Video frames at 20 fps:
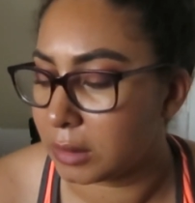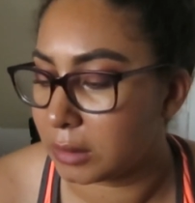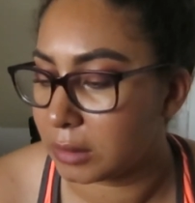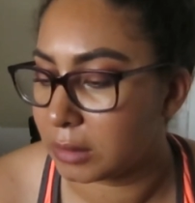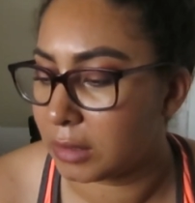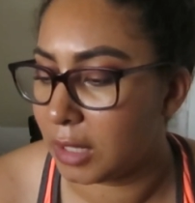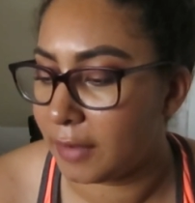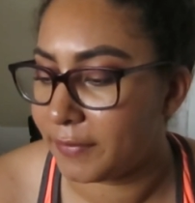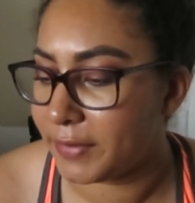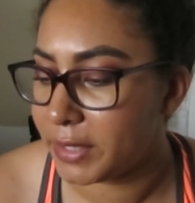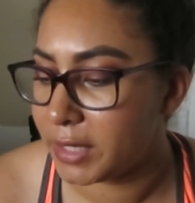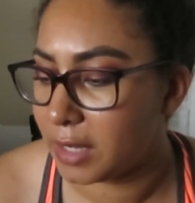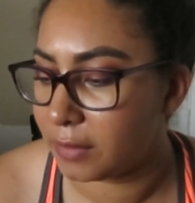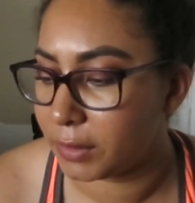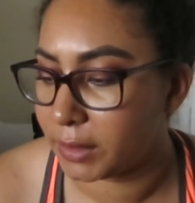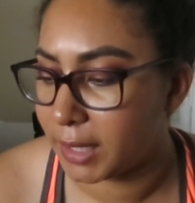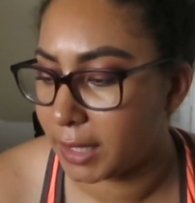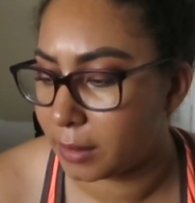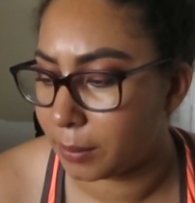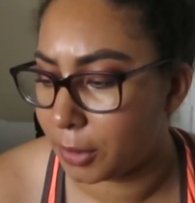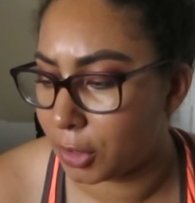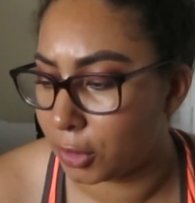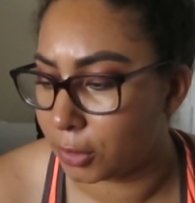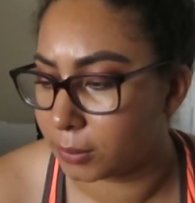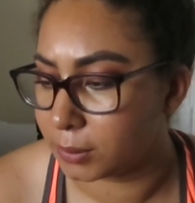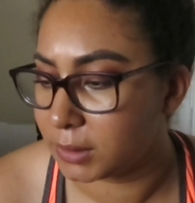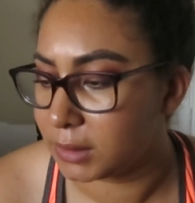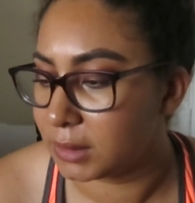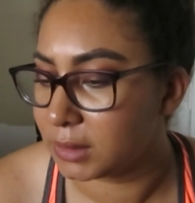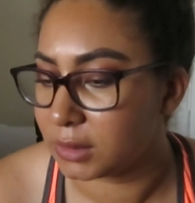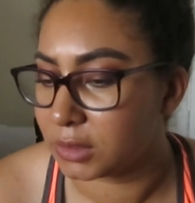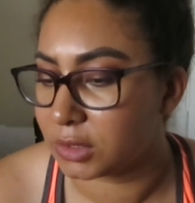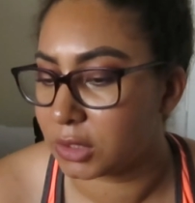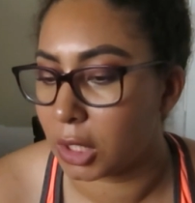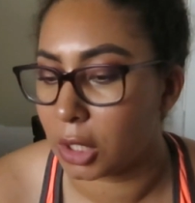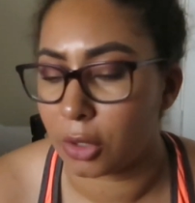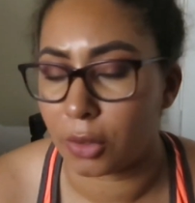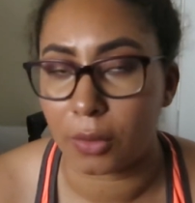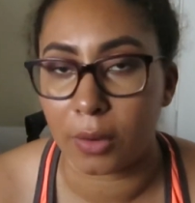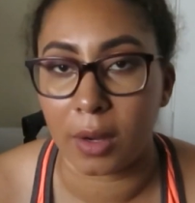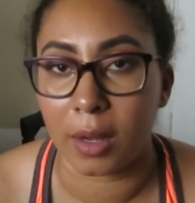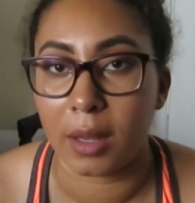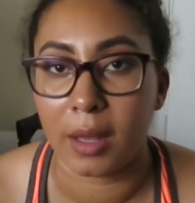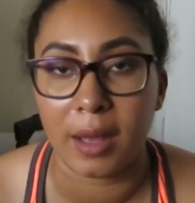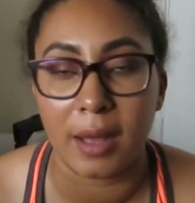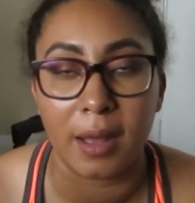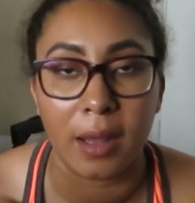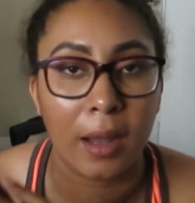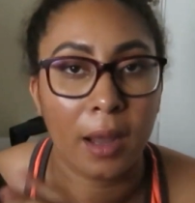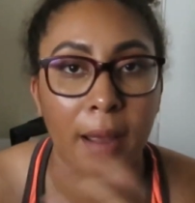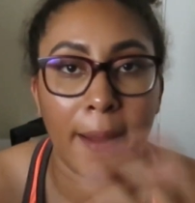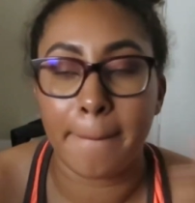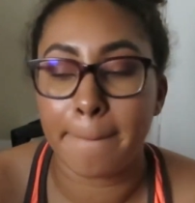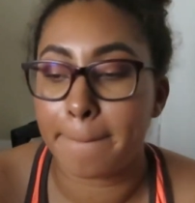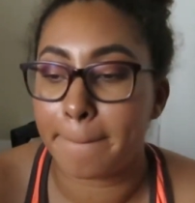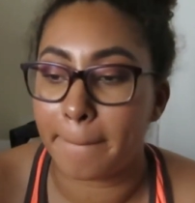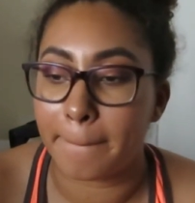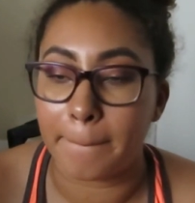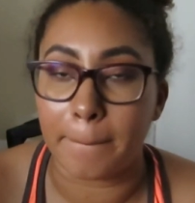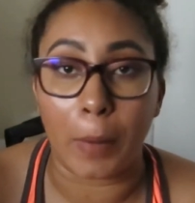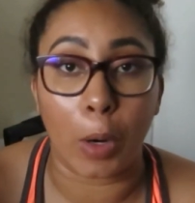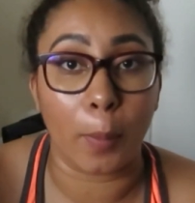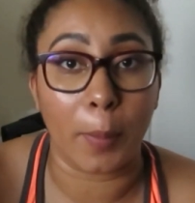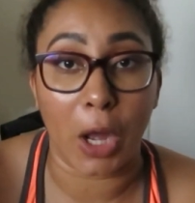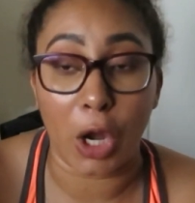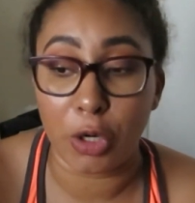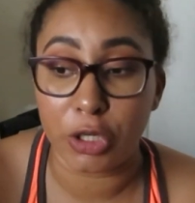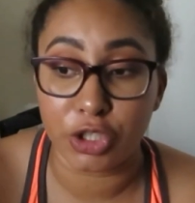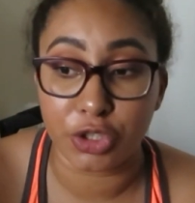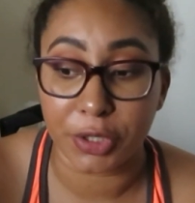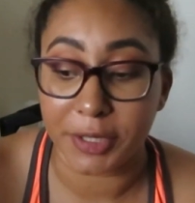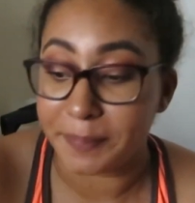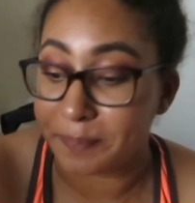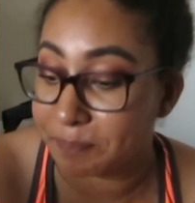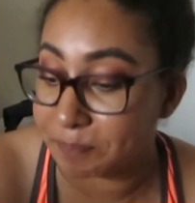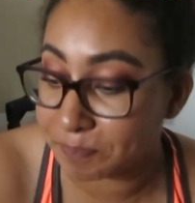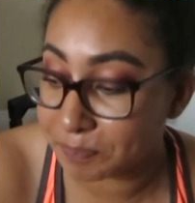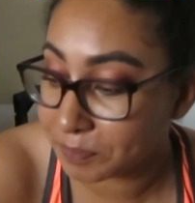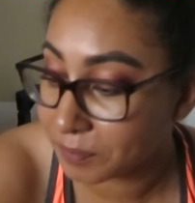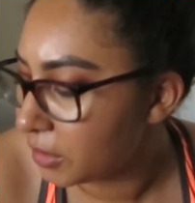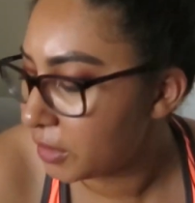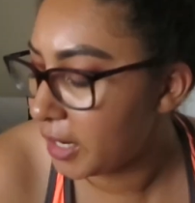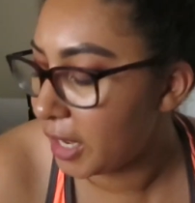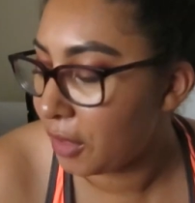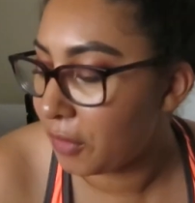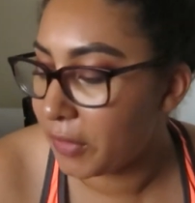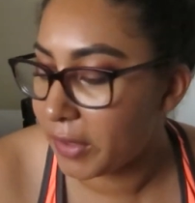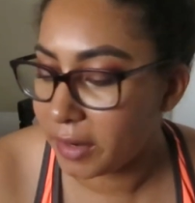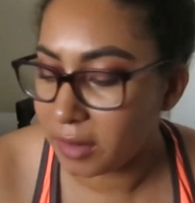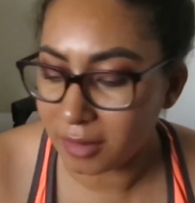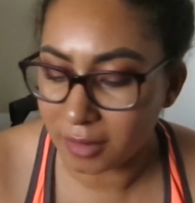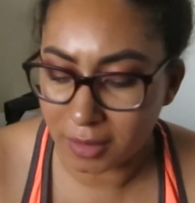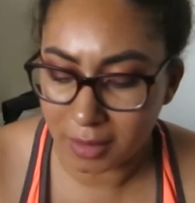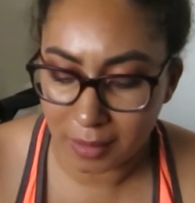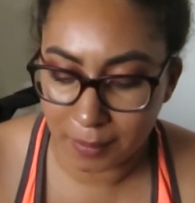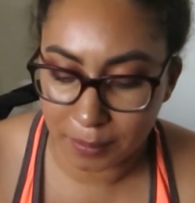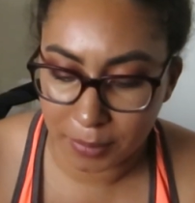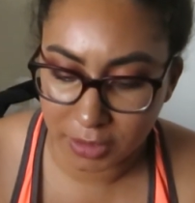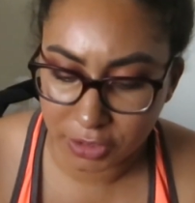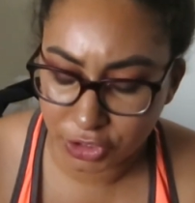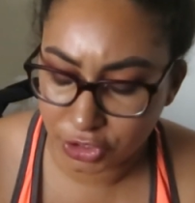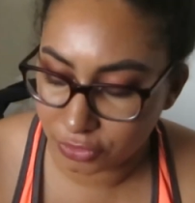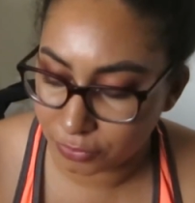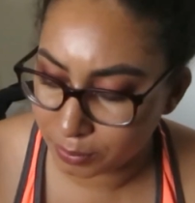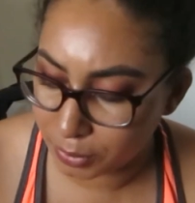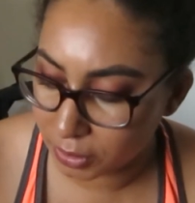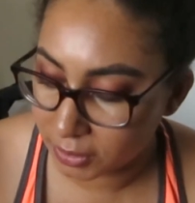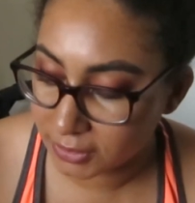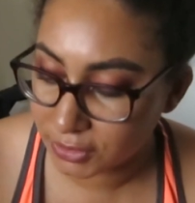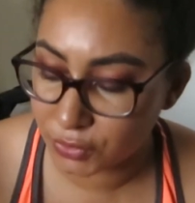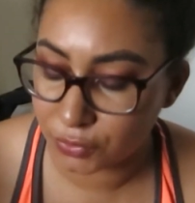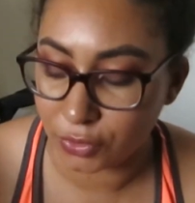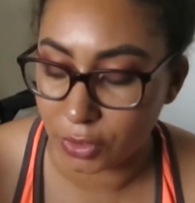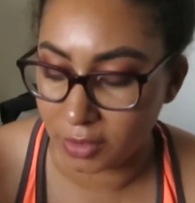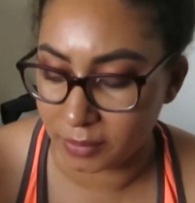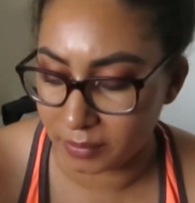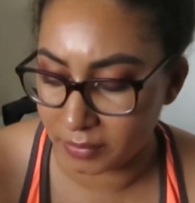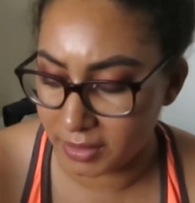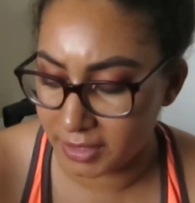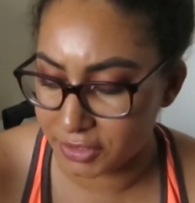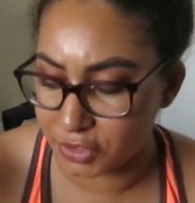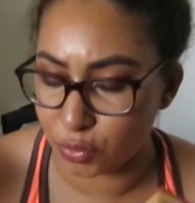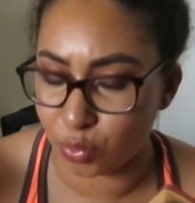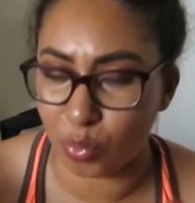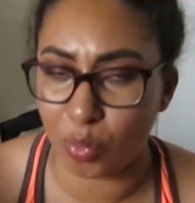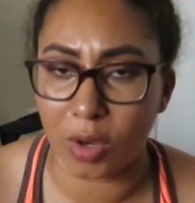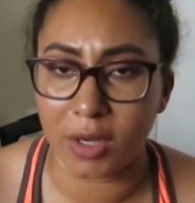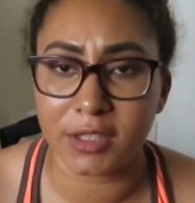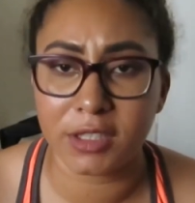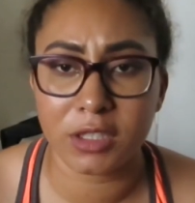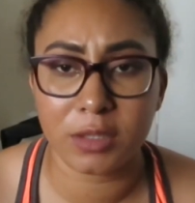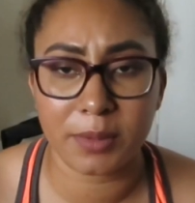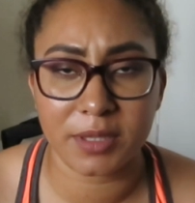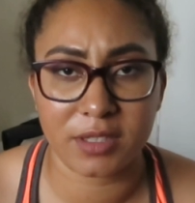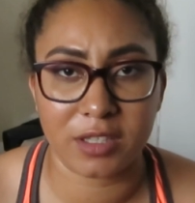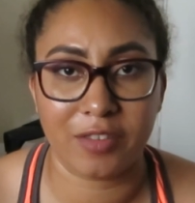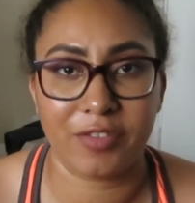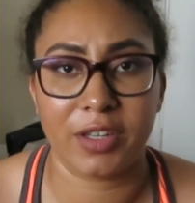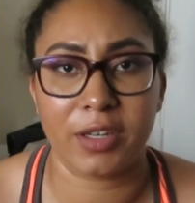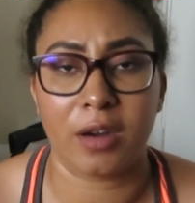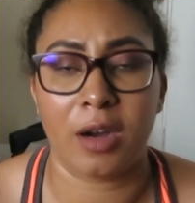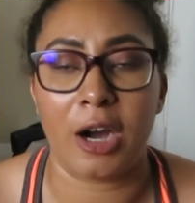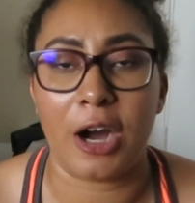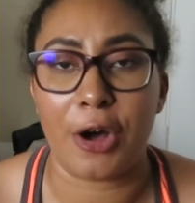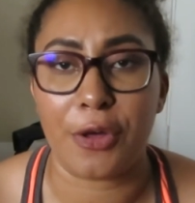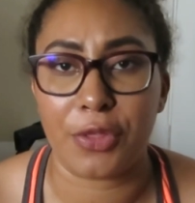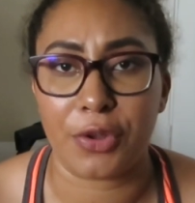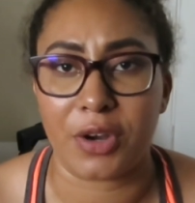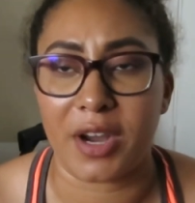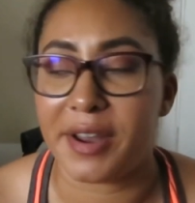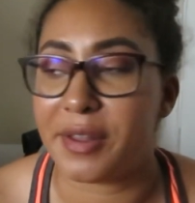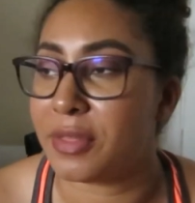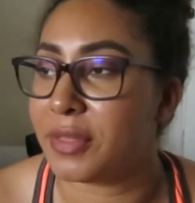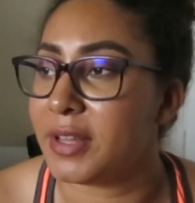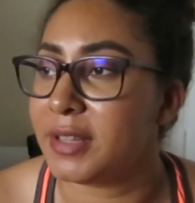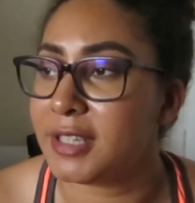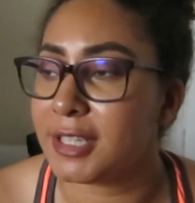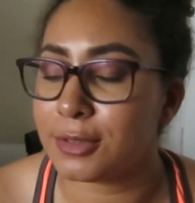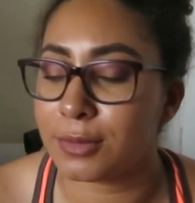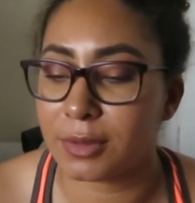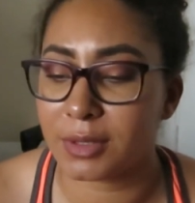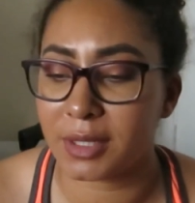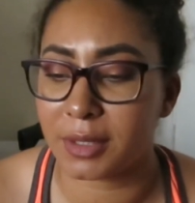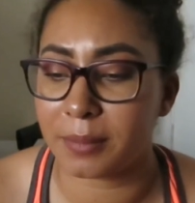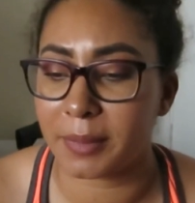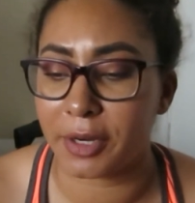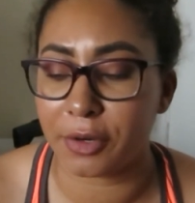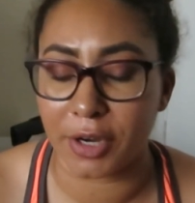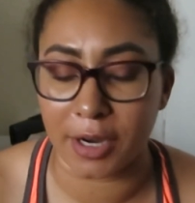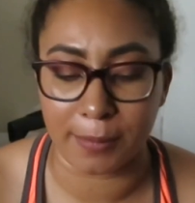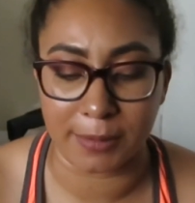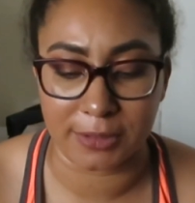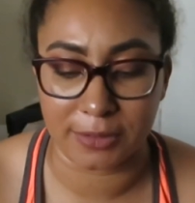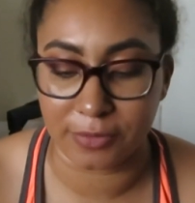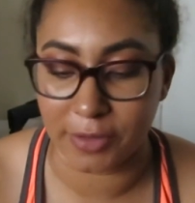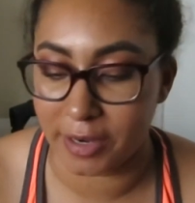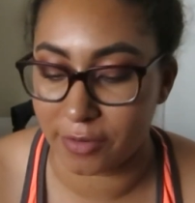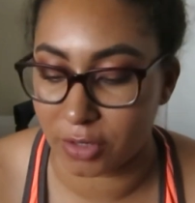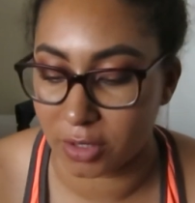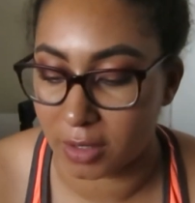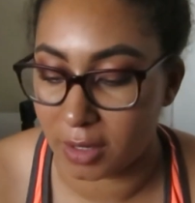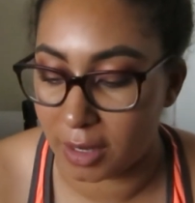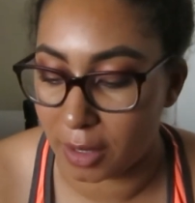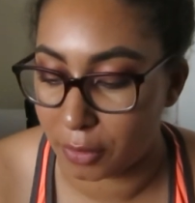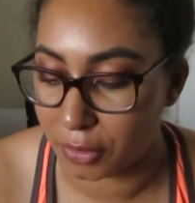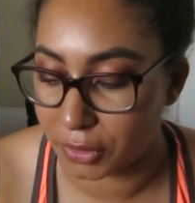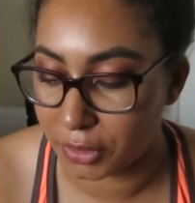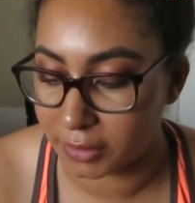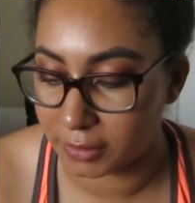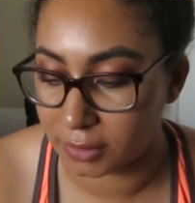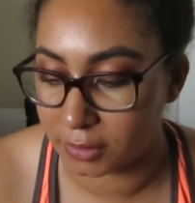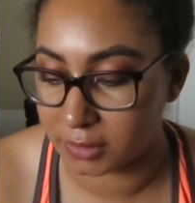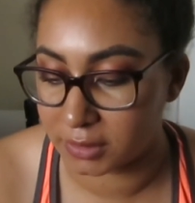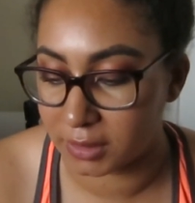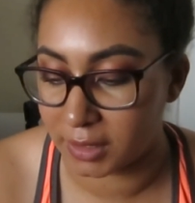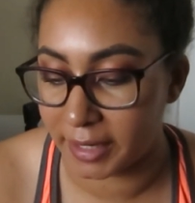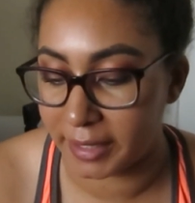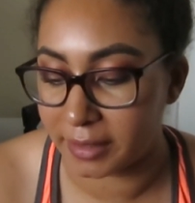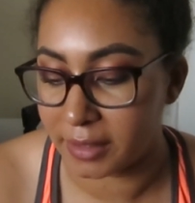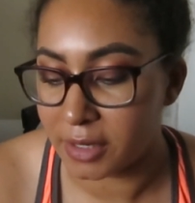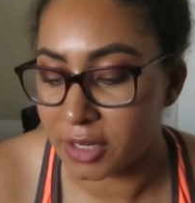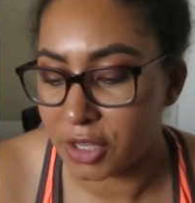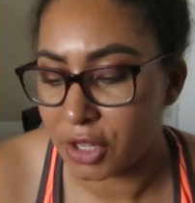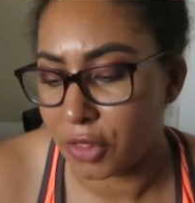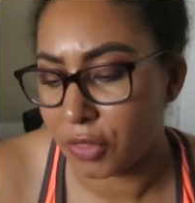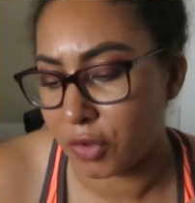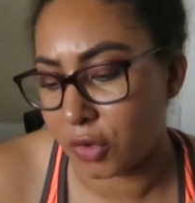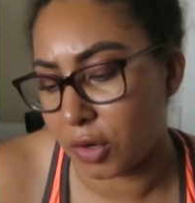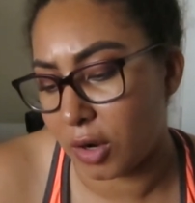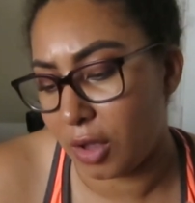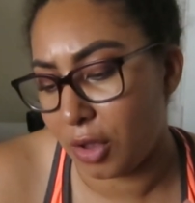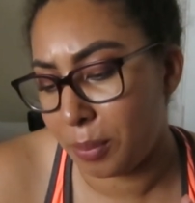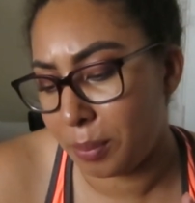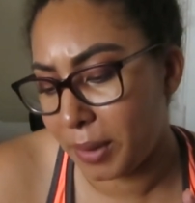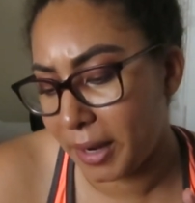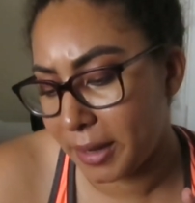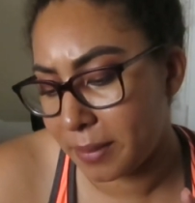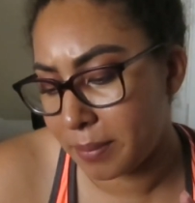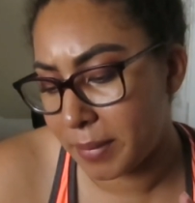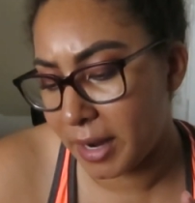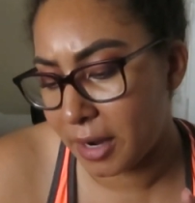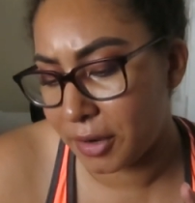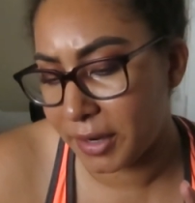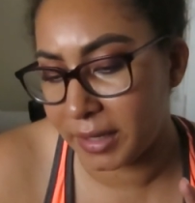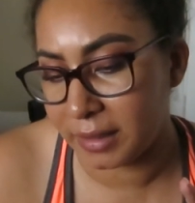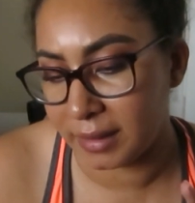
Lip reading: lovey-dovey kind of poems. So more poetry. Now there are a bunch of books from this one specific author. I think this was like my grandma's favorite author, it looks like. They're all by Mary